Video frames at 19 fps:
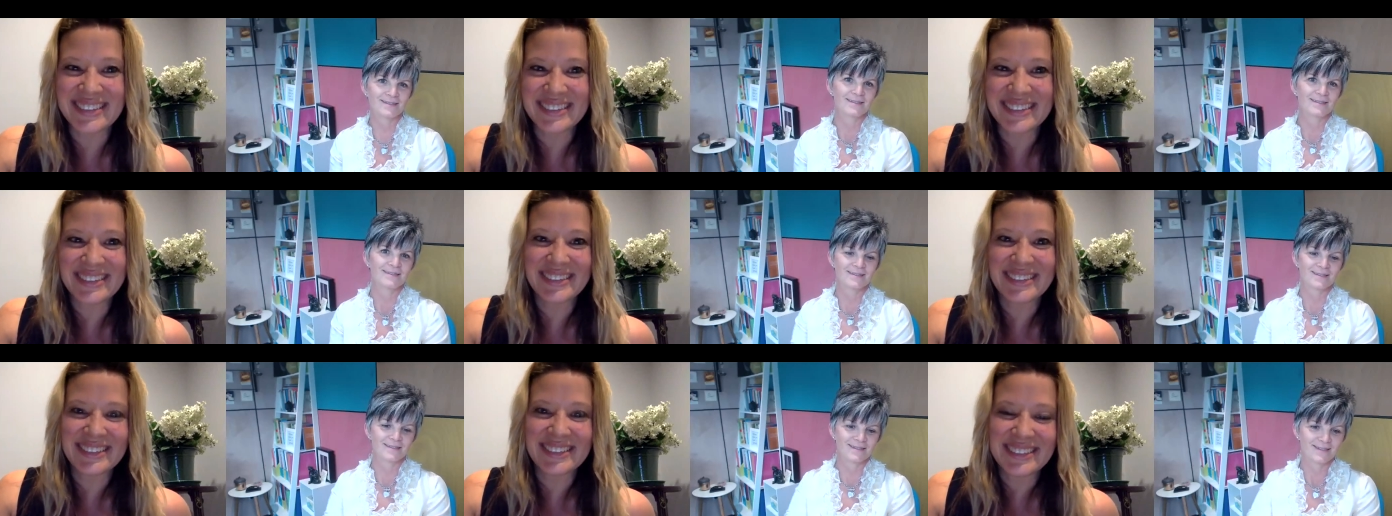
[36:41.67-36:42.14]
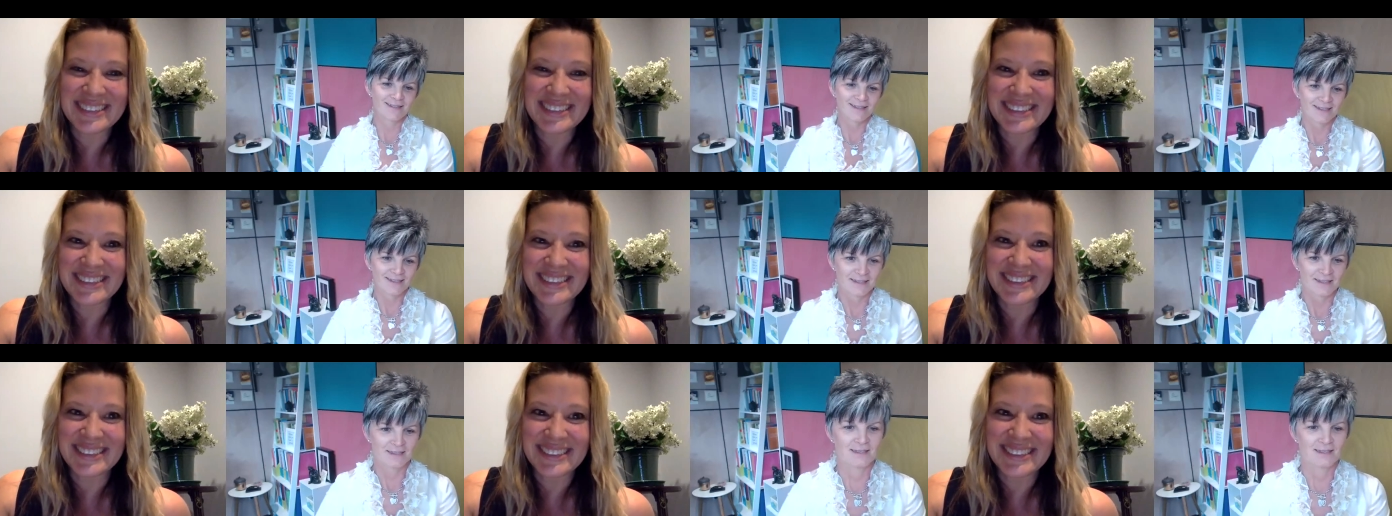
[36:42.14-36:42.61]

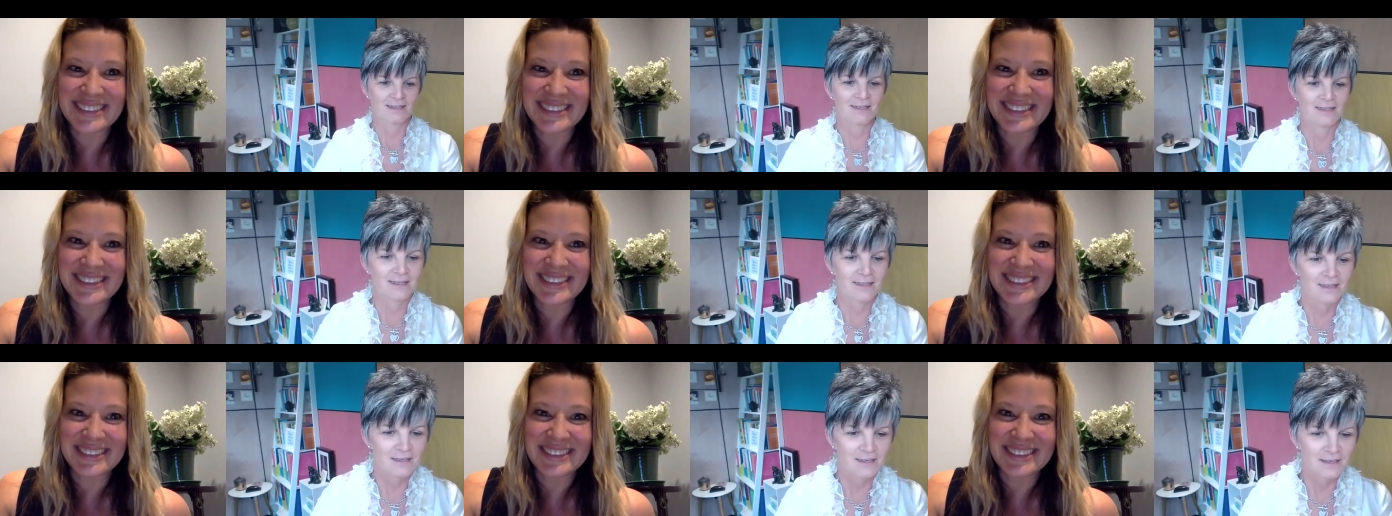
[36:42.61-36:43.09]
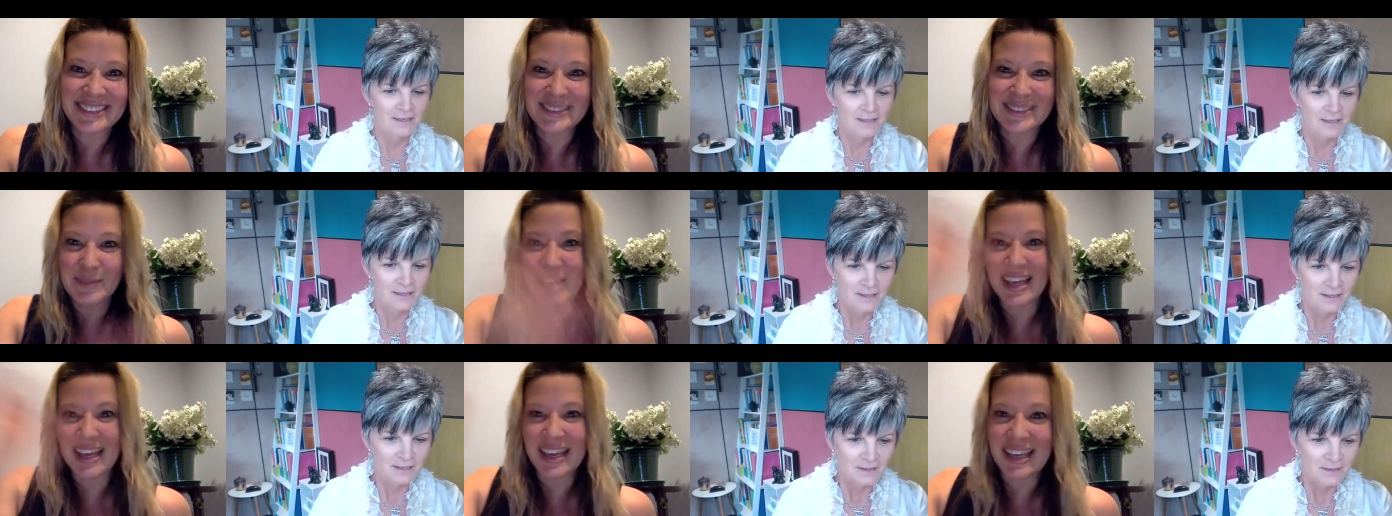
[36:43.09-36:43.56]

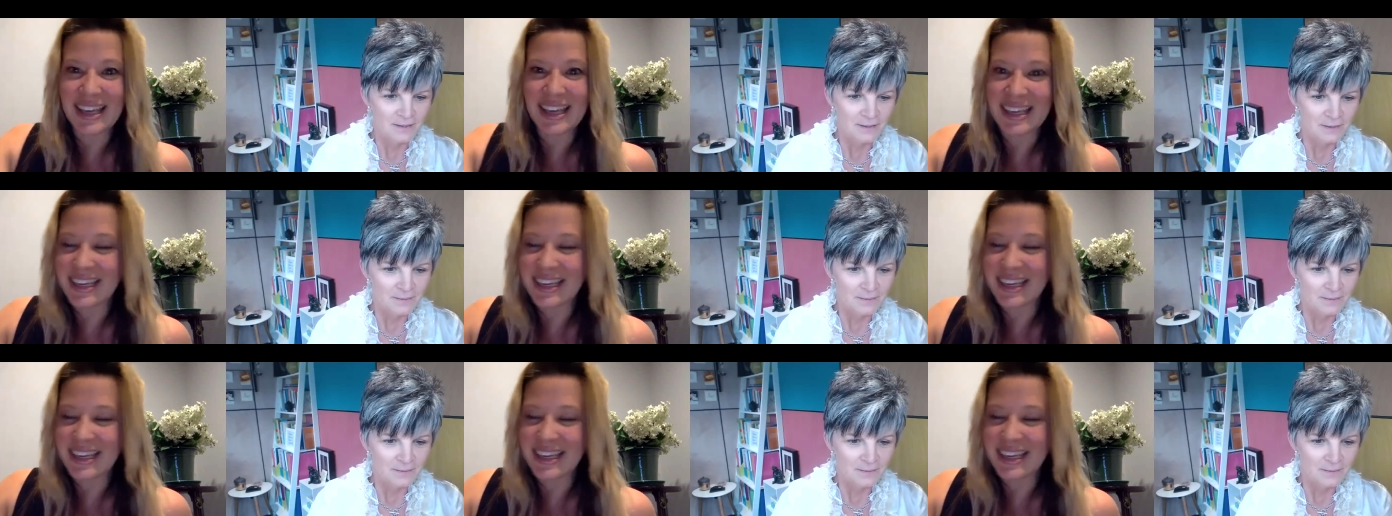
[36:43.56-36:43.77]
(silence)